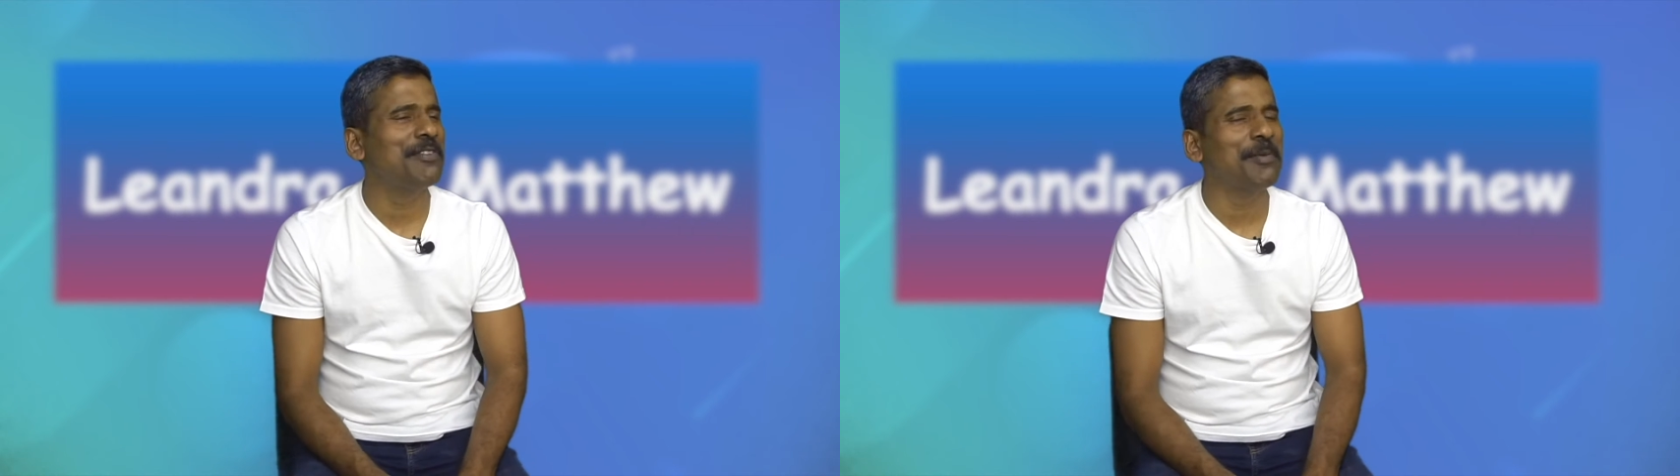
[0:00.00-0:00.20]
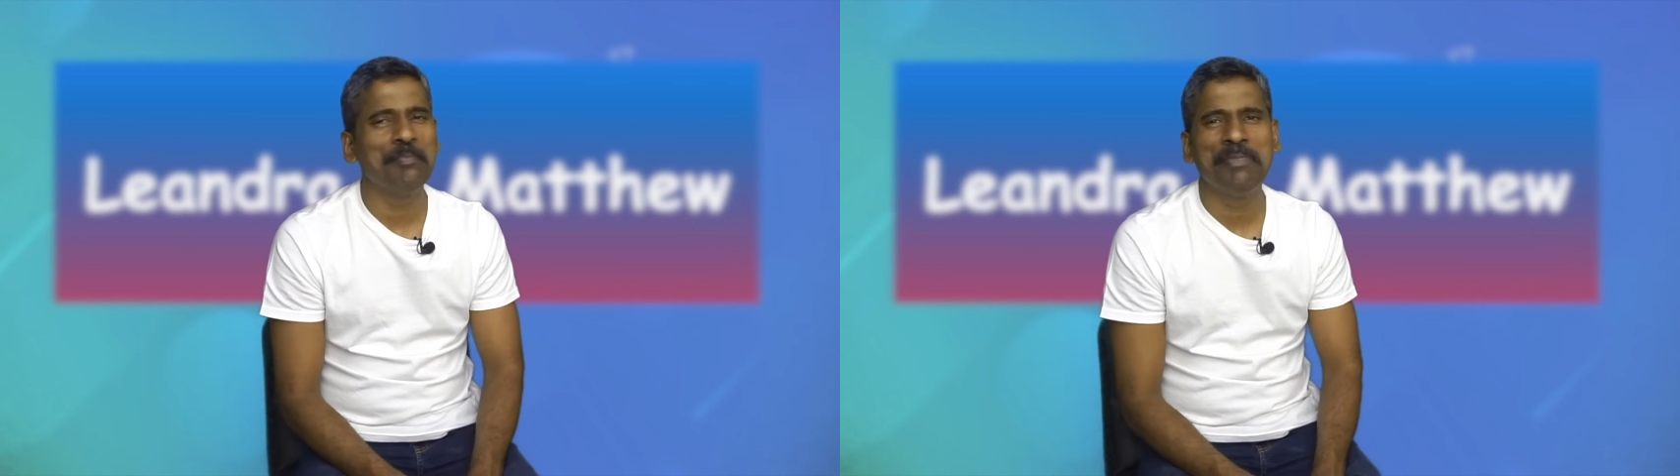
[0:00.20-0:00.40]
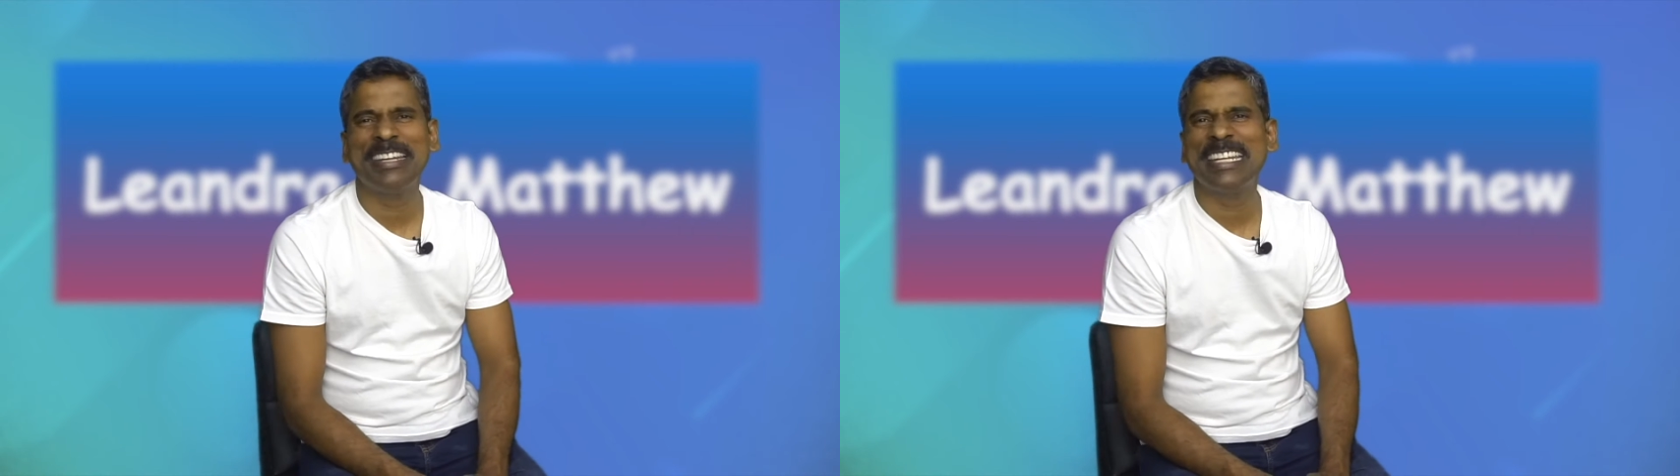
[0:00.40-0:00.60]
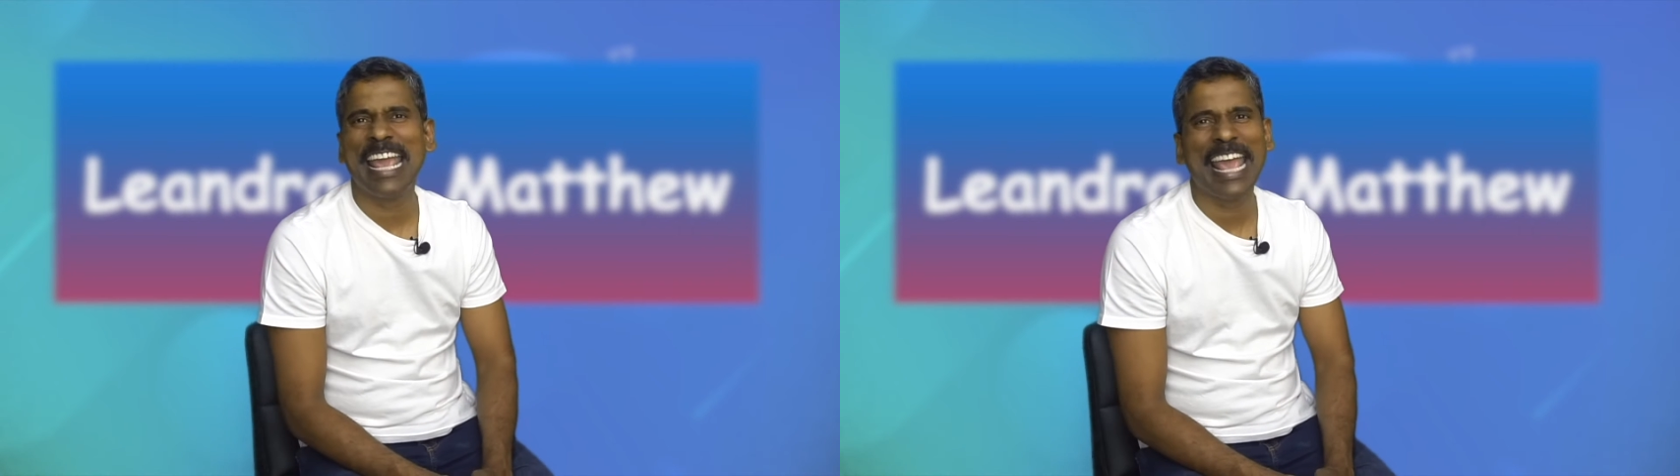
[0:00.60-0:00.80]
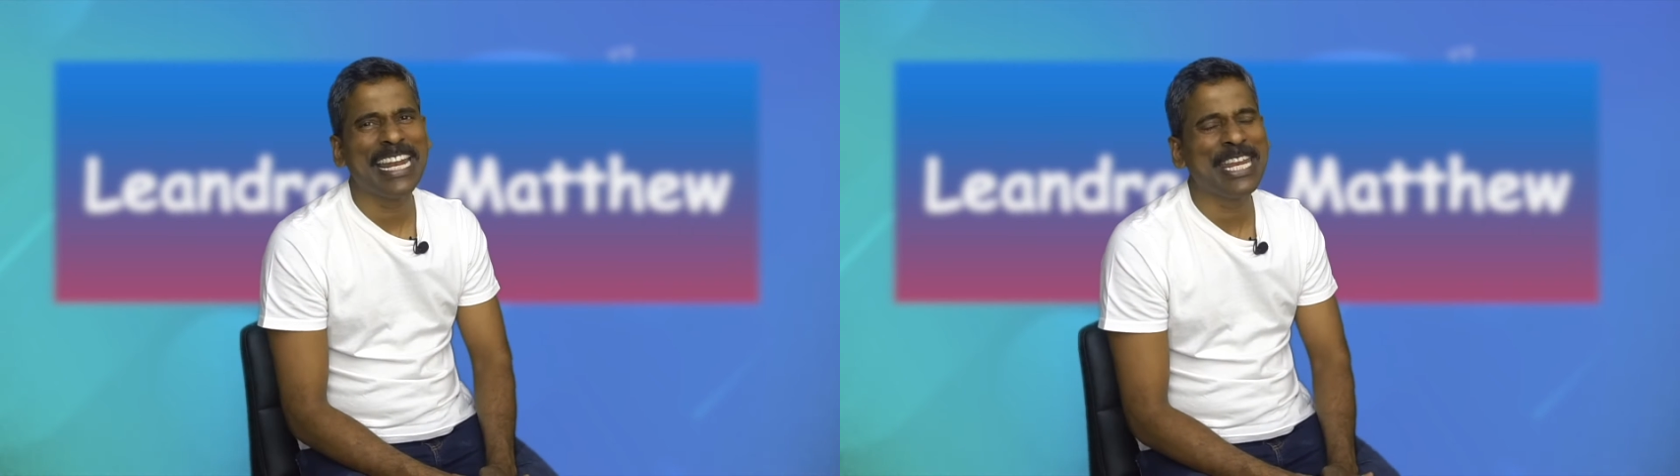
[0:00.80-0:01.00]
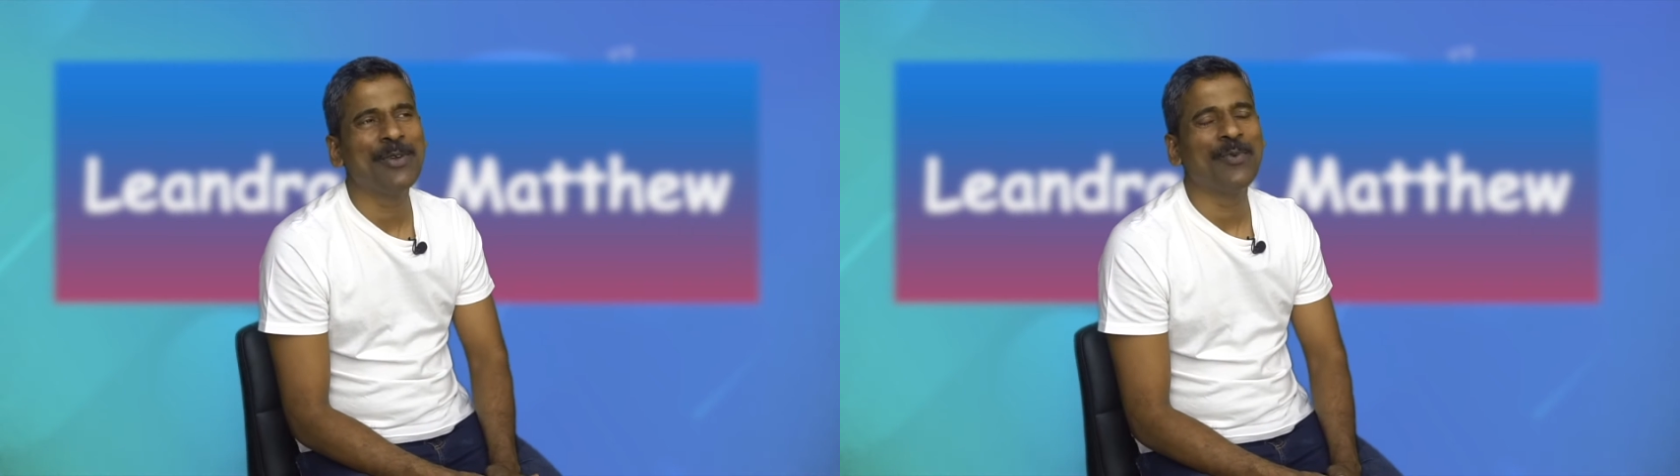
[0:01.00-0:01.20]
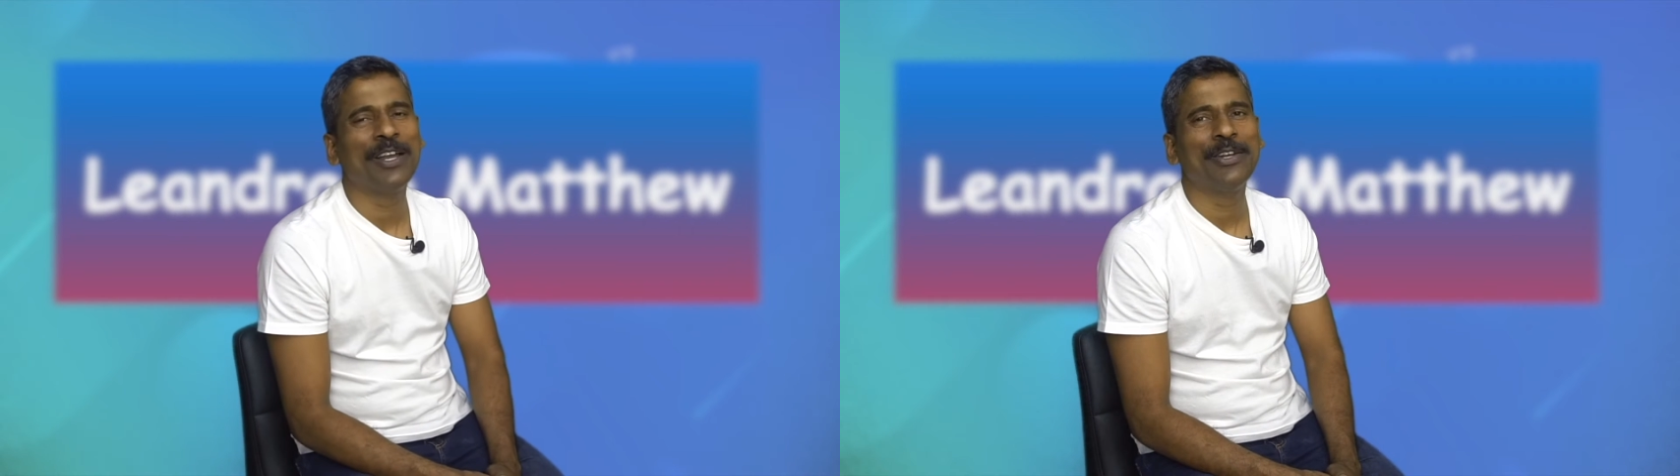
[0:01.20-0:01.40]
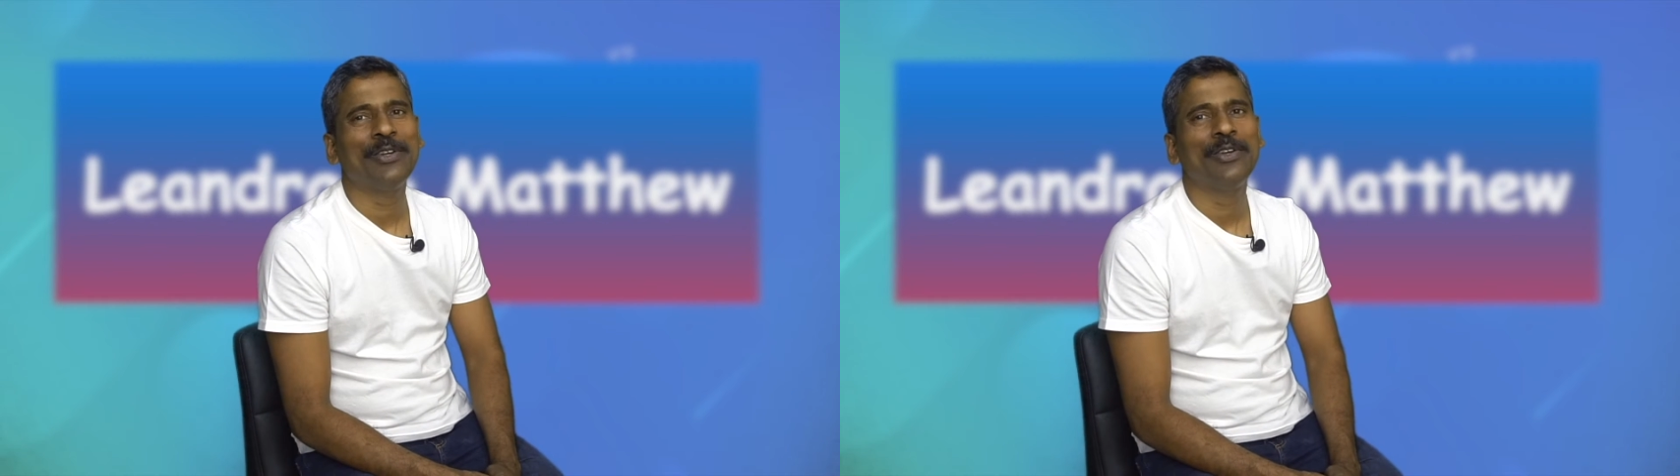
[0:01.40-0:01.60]
met
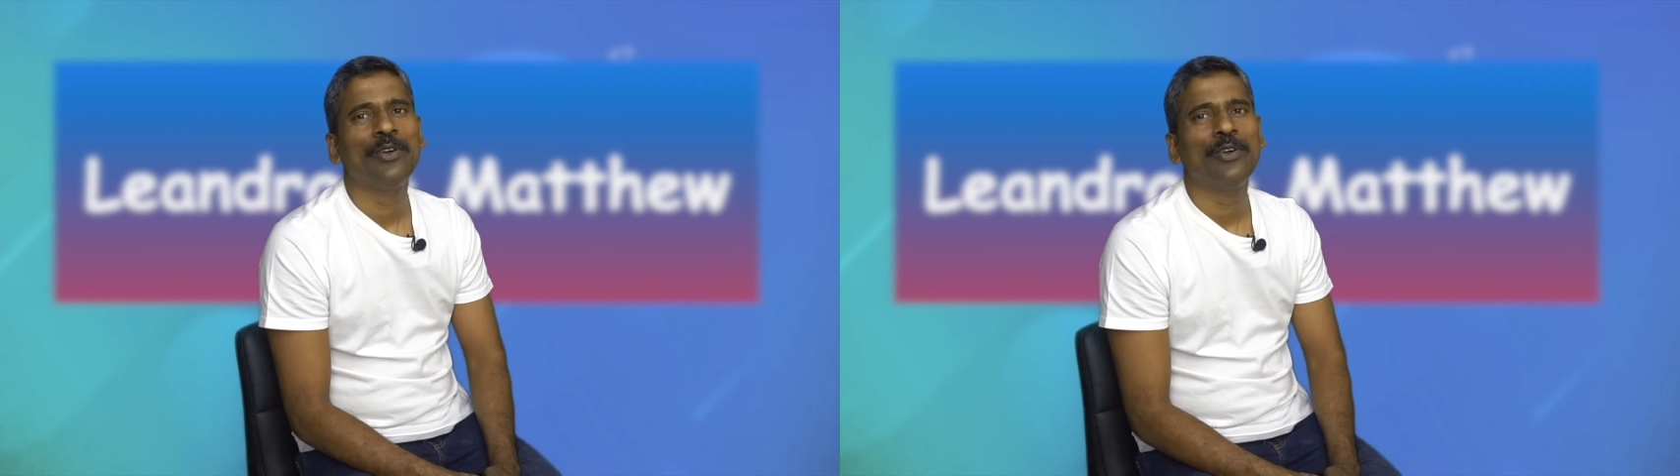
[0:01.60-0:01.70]
anyone